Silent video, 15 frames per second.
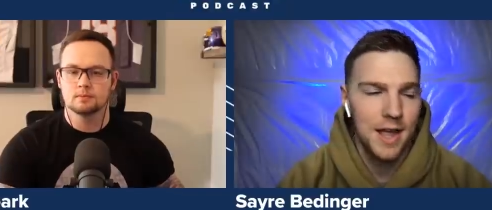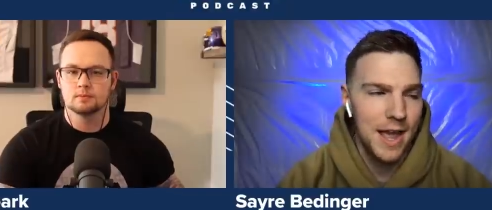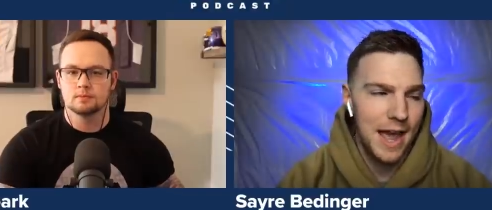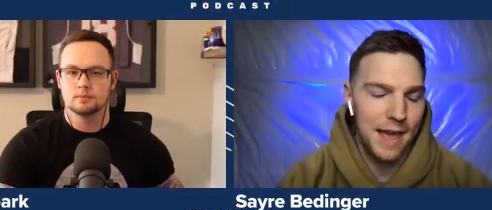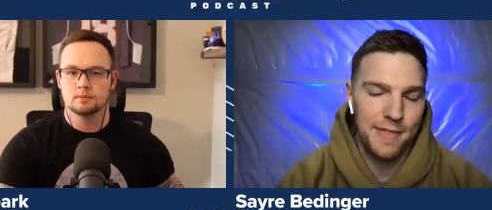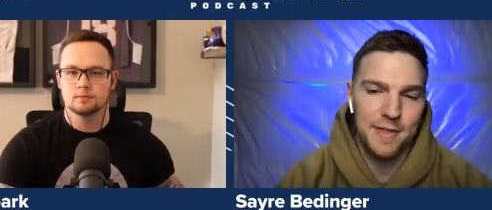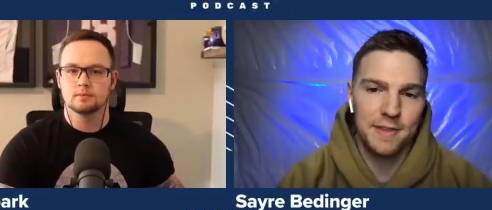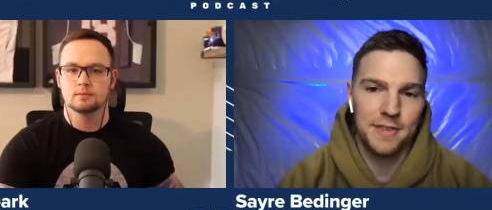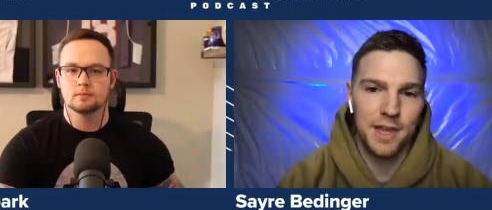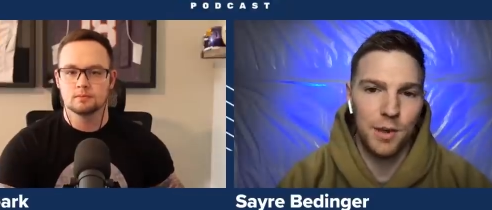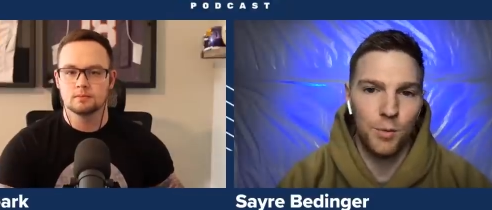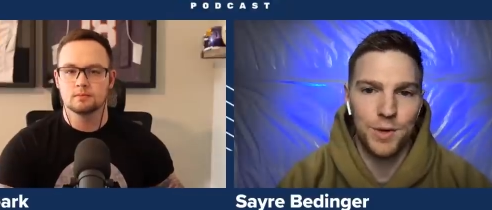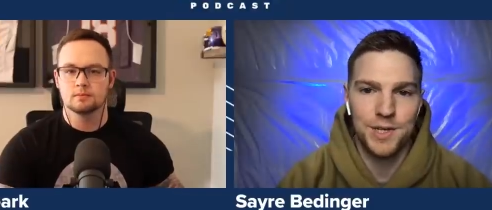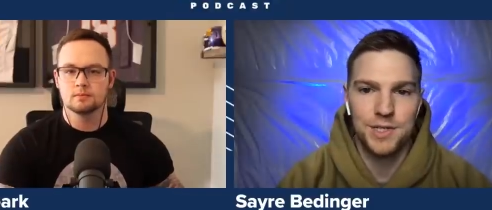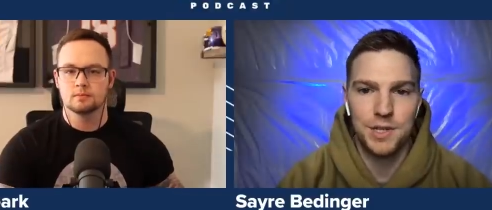Speaker 1: I think that
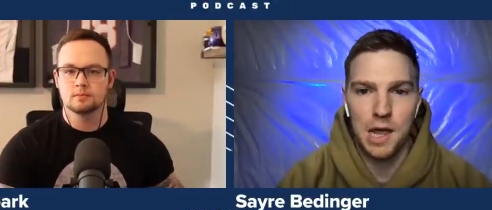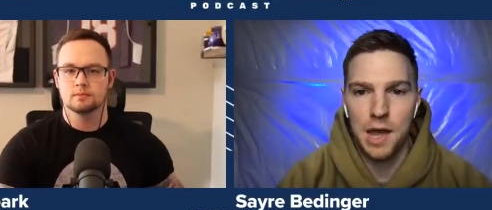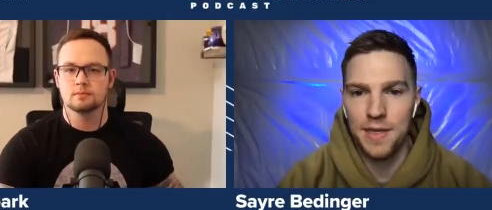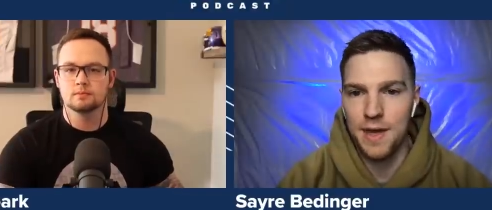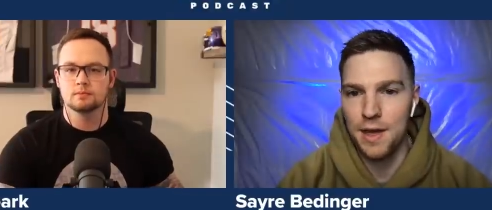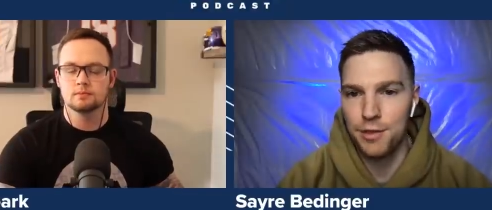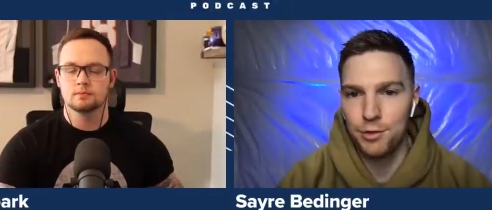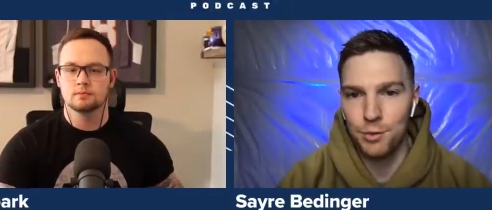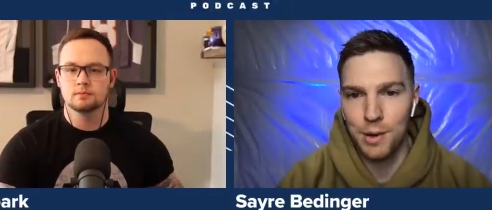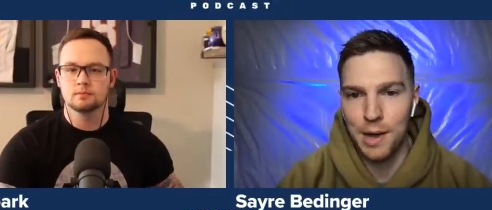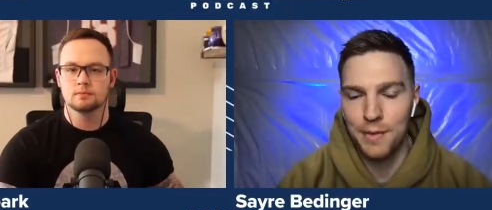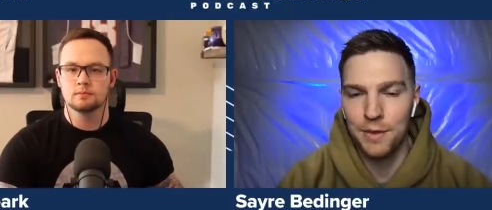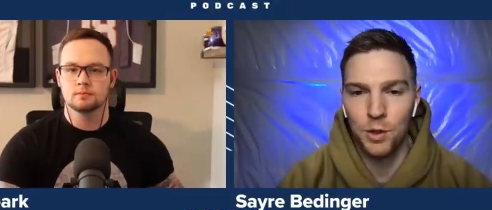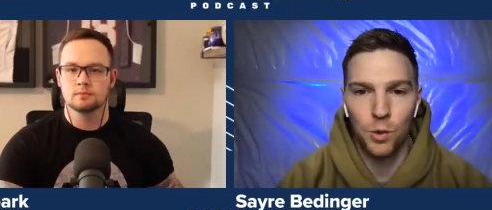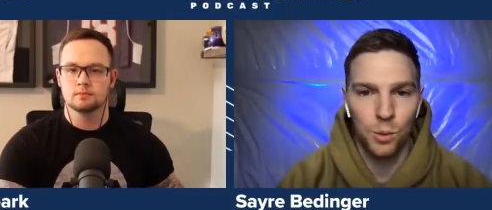we saw that
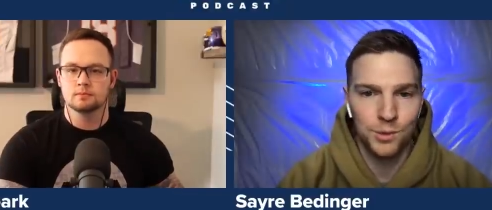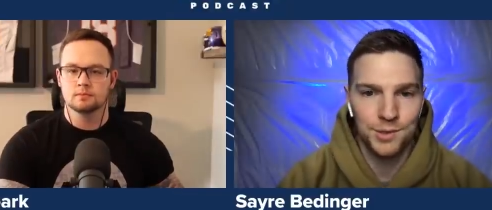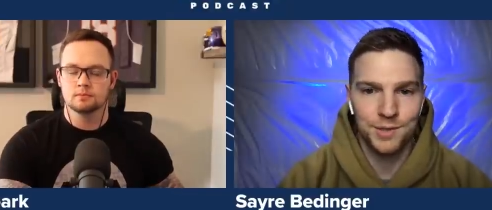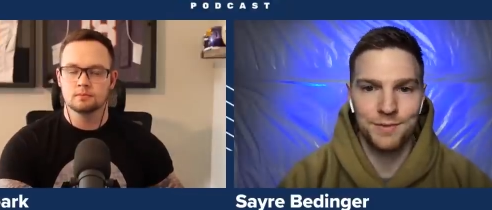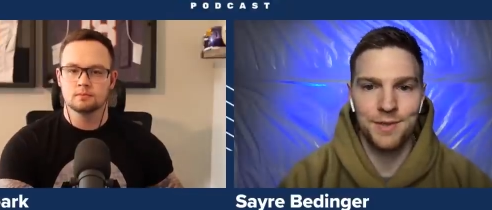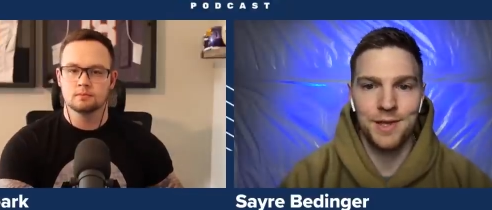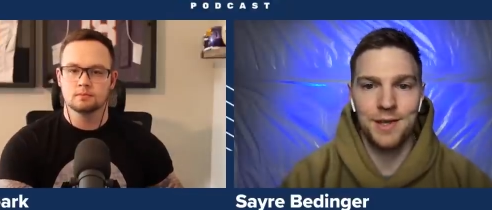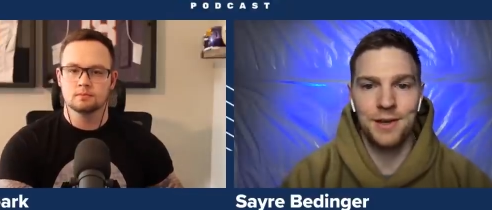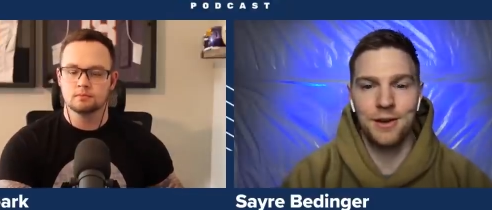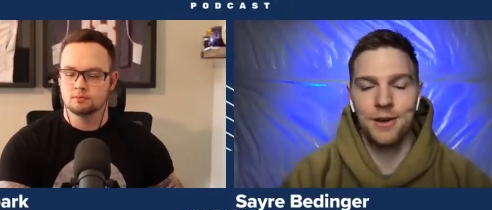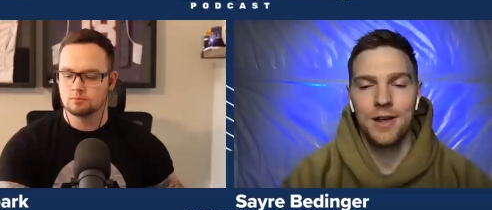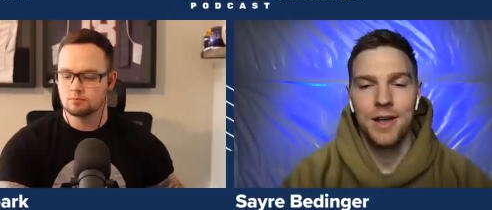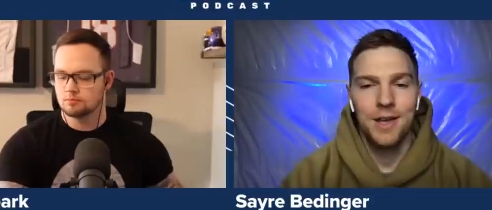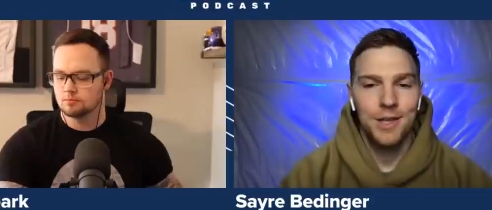throughout the course of the year